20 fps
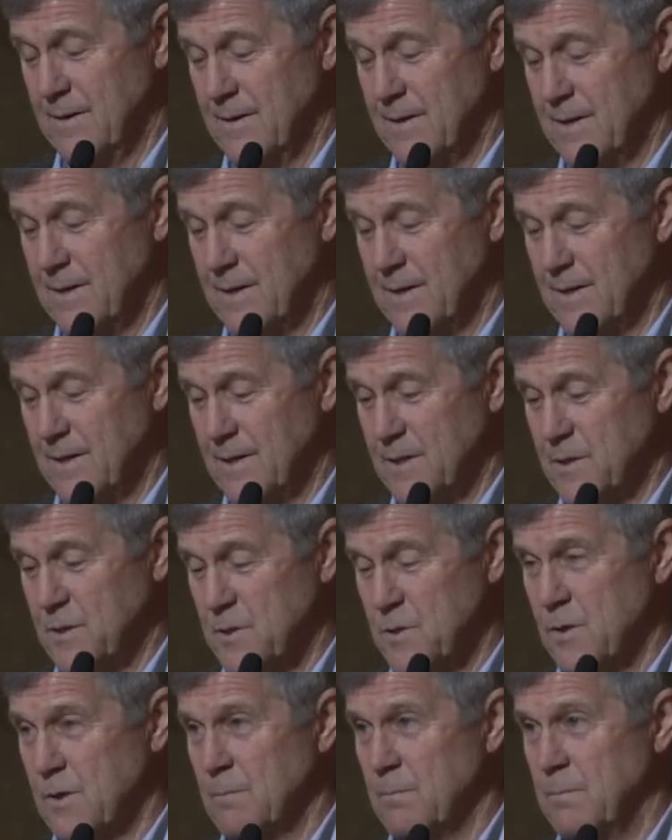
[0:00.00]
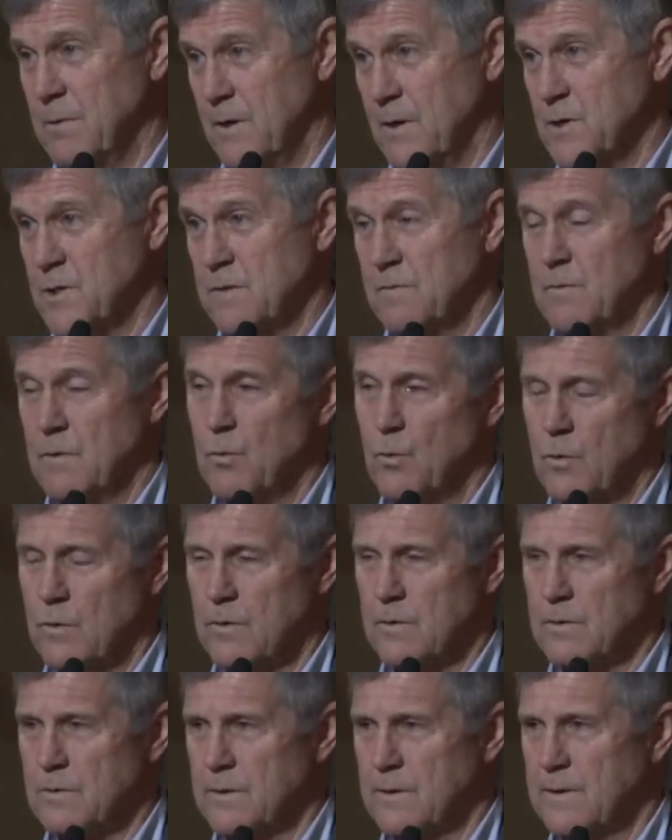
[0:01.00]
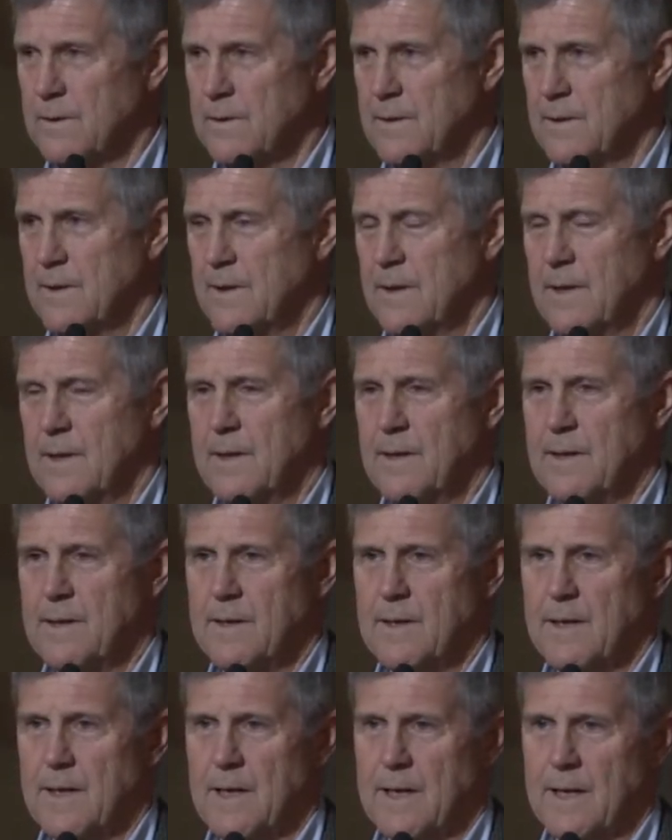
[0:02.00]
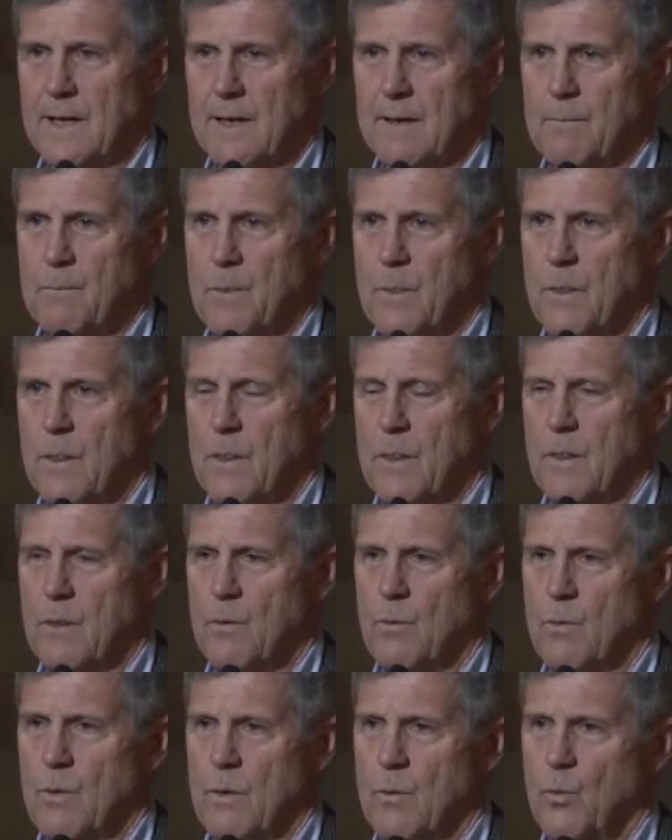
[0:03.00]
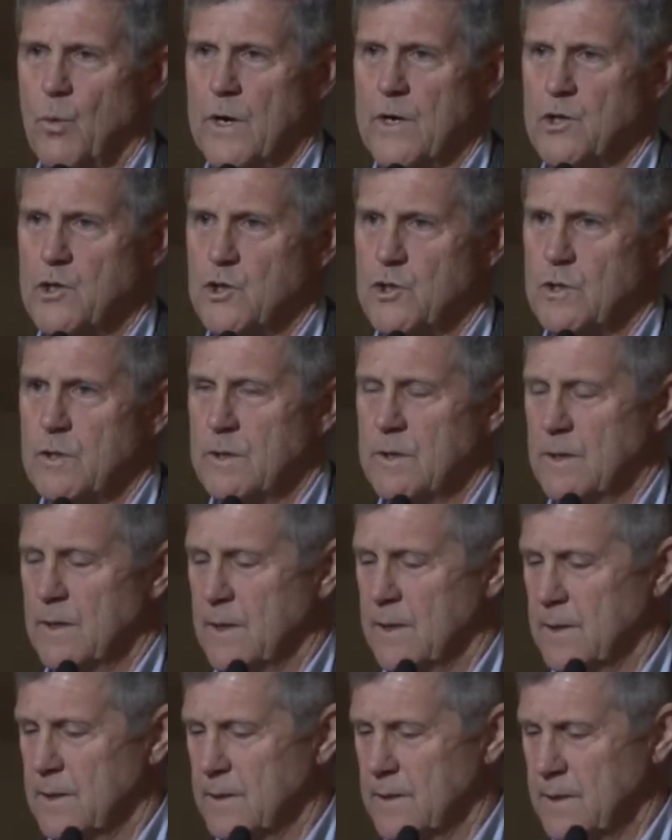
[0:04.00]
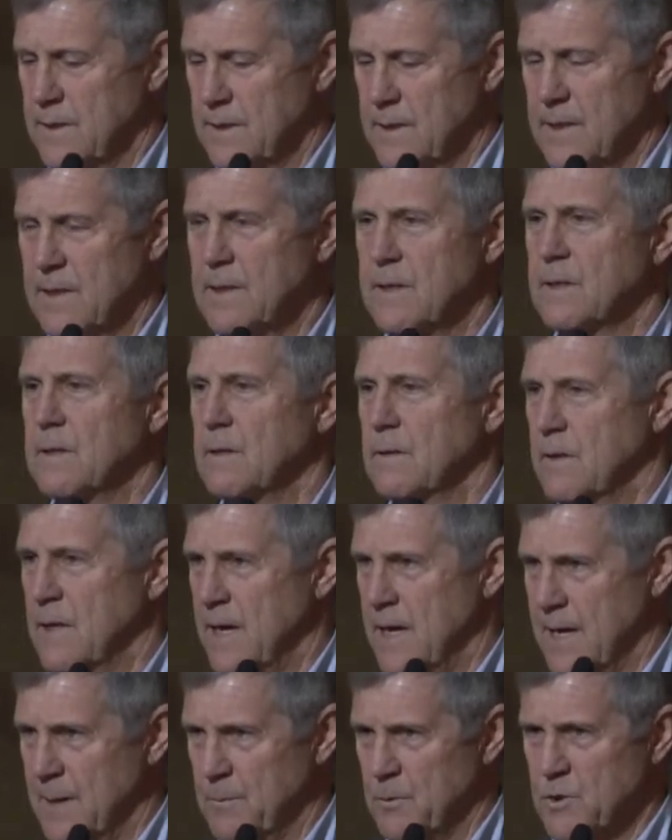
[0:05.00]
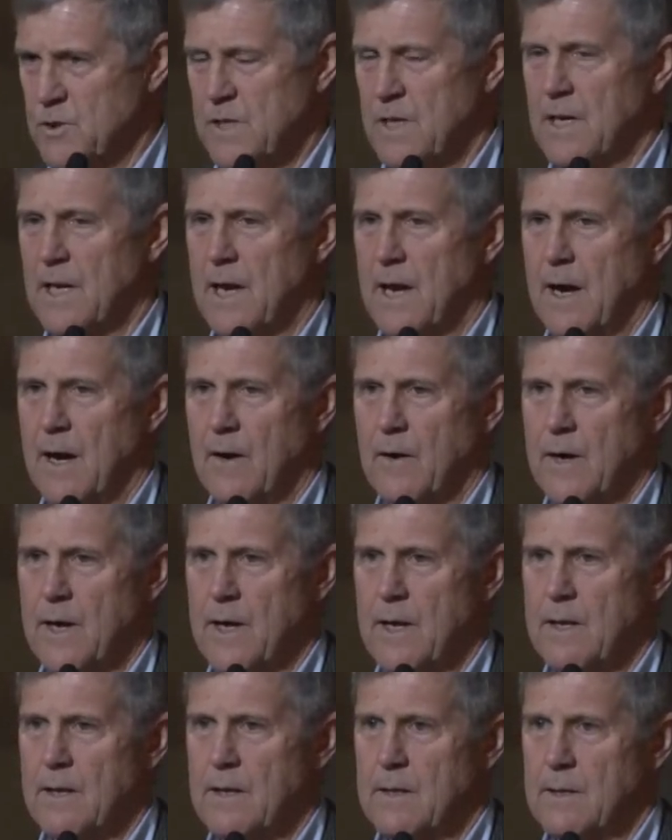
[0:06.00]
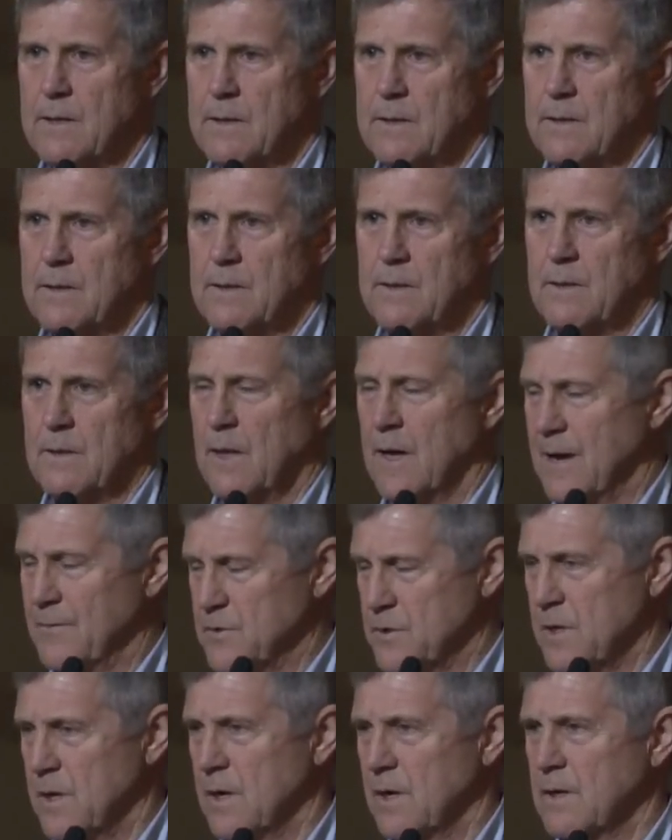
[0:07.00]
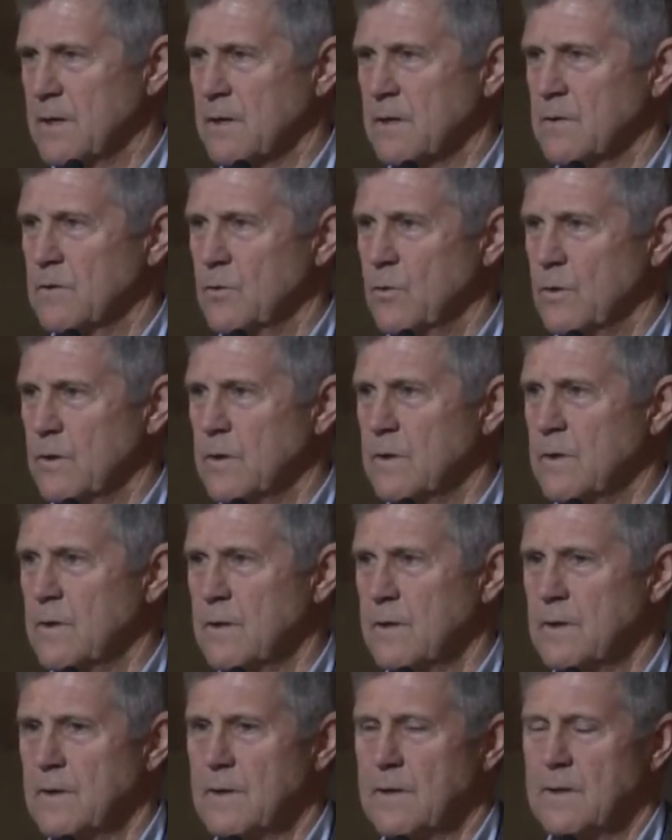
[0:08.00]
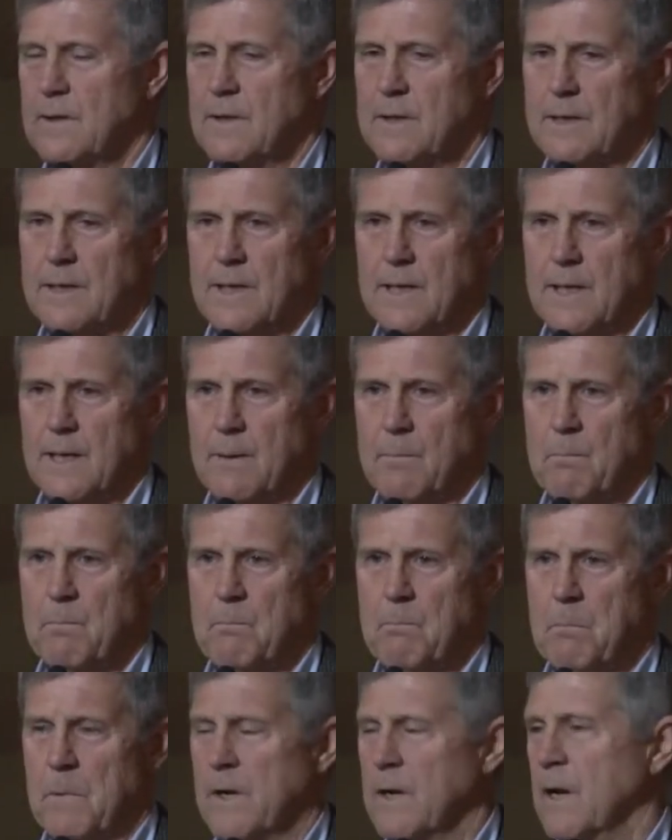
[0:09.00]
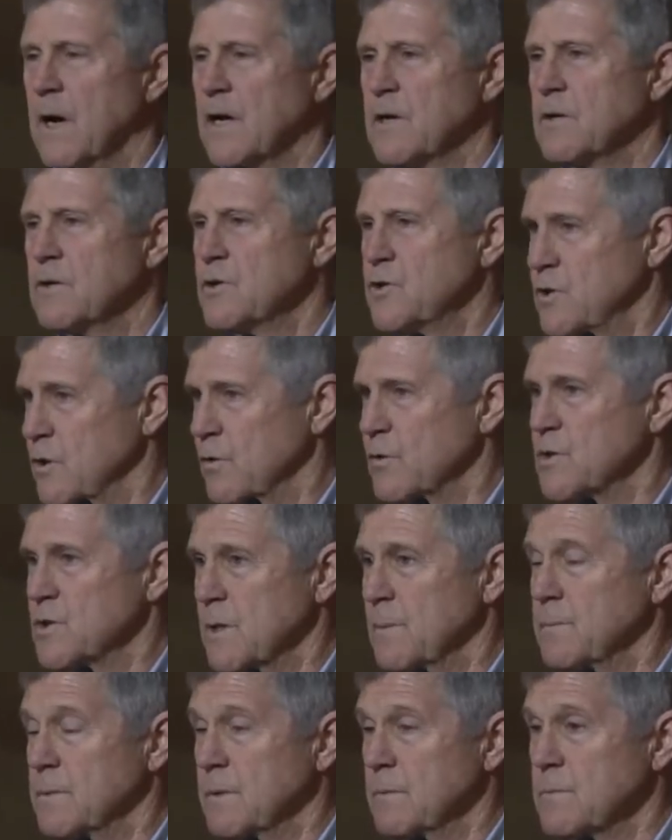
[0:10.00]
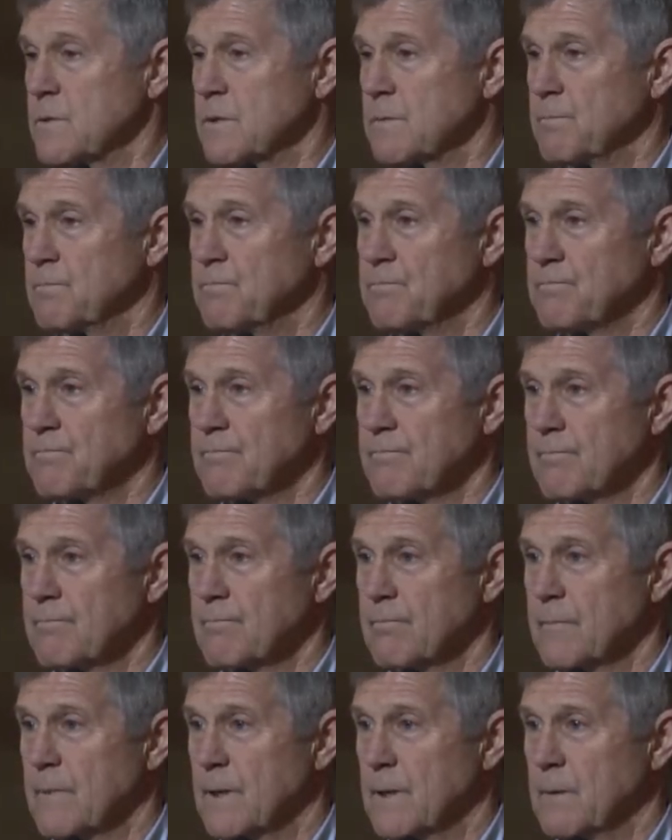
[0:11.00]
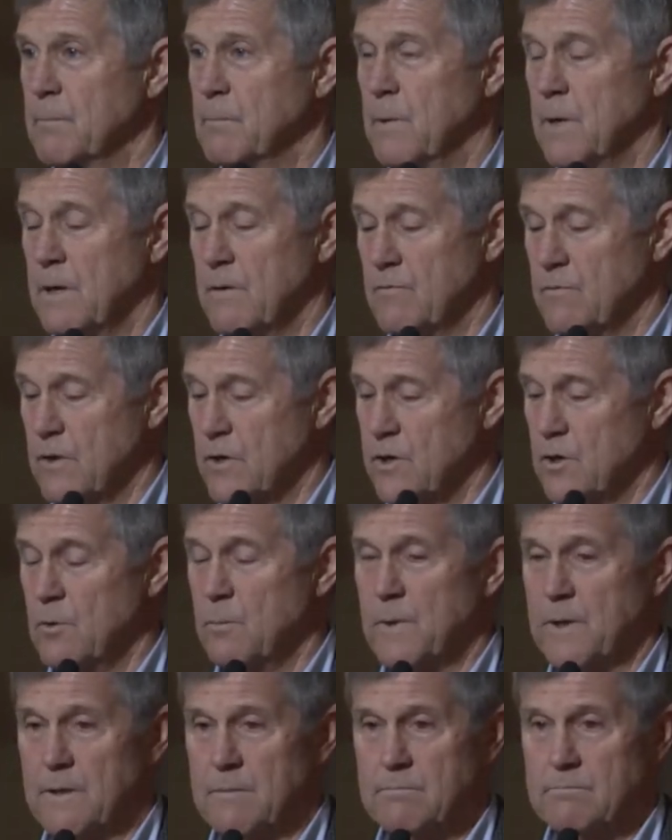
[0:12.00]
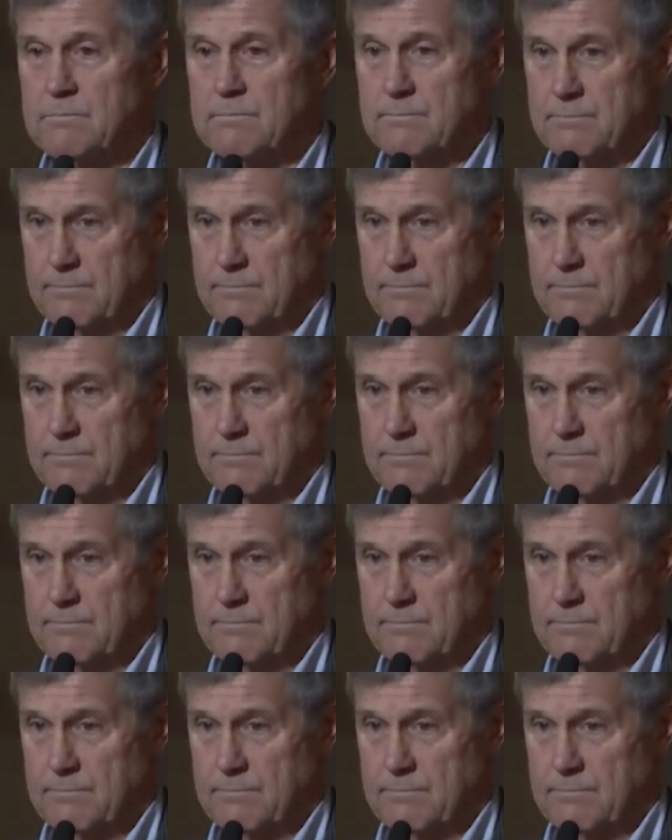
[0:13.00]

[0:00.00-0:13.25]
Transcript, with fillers: uh, in certain parts of the world uh, which animals can carry, livestock included, uh, but not show the symptoms. But if a human,